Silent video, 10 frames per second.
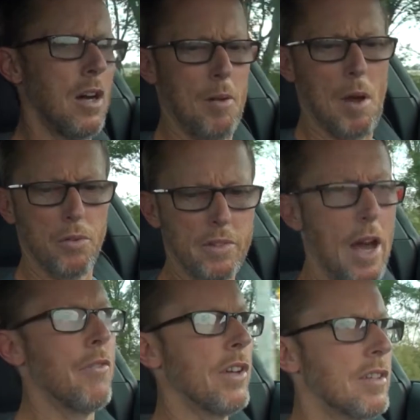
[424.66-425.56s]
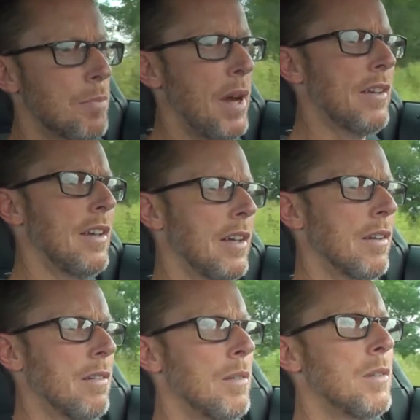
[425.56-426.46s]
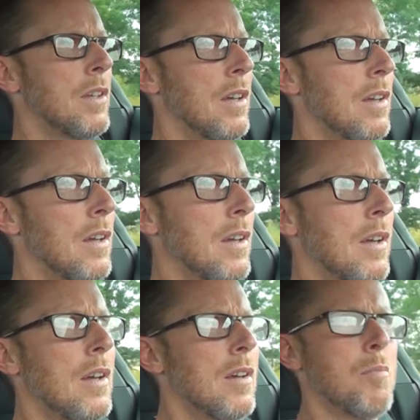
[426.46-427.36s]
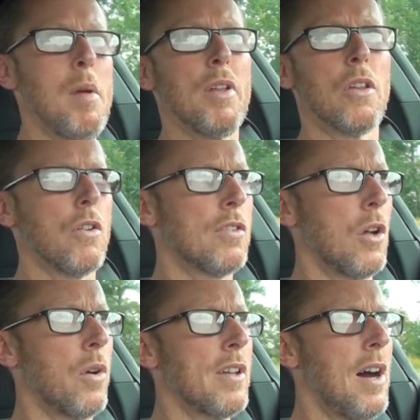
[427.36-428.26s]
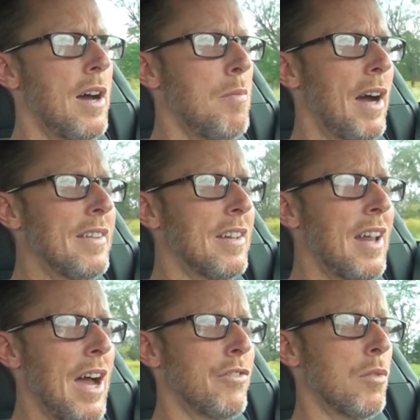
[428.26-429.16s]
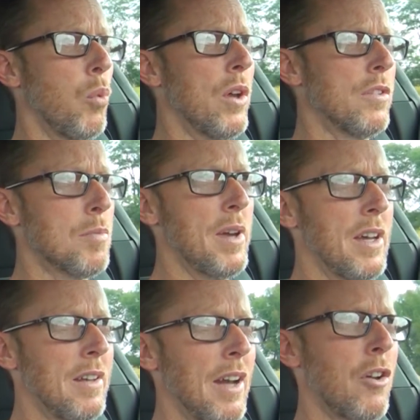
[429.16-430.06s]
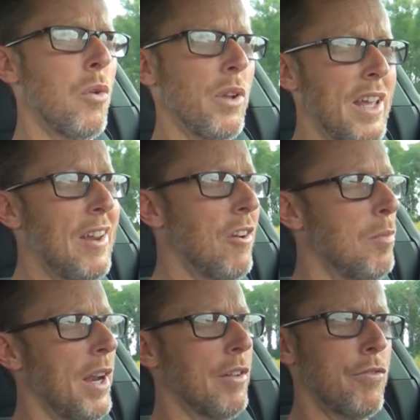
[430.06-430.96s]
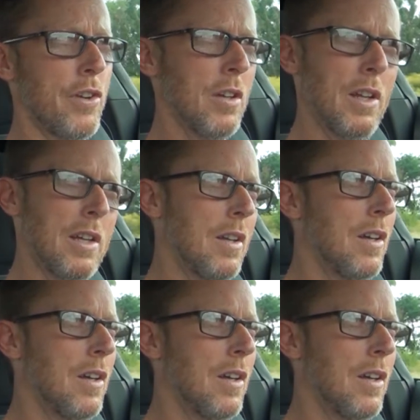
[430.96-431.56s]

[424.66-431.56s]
I was kind of expecting maybe a little slower time. I did have some wheel spin. I couldn't really hear it, but I could feel it.